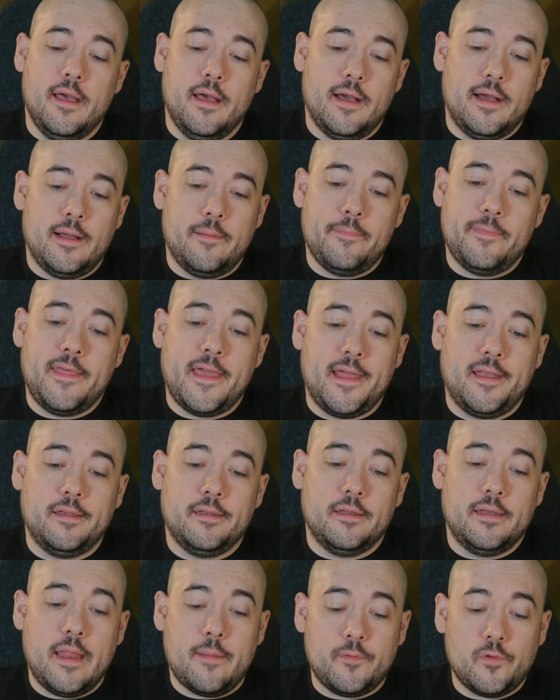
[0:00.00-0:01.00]
um, then
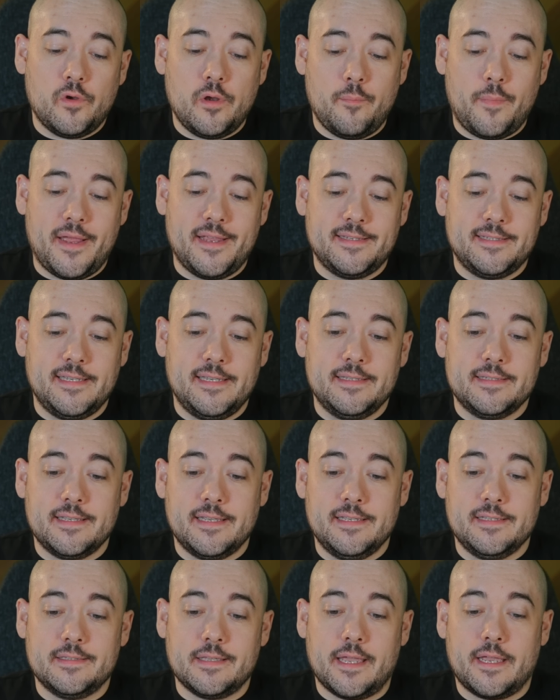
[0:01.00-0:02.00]
Neptune and Pisces
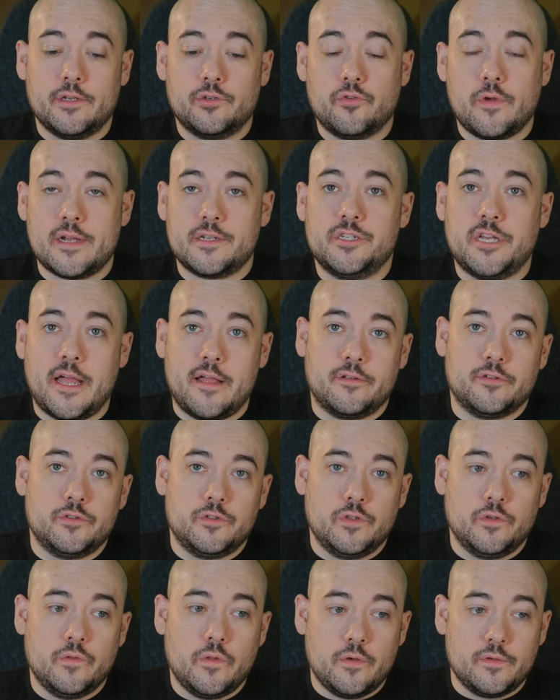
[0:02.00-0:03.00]
is like a direct challenge
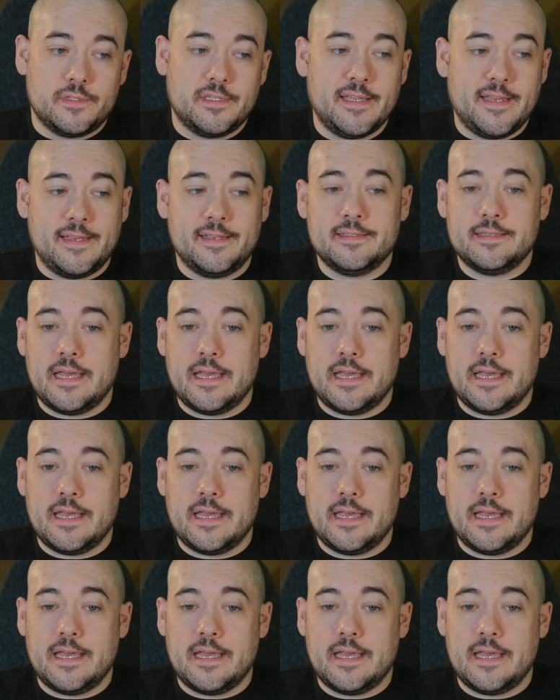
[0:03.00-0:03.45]
to those things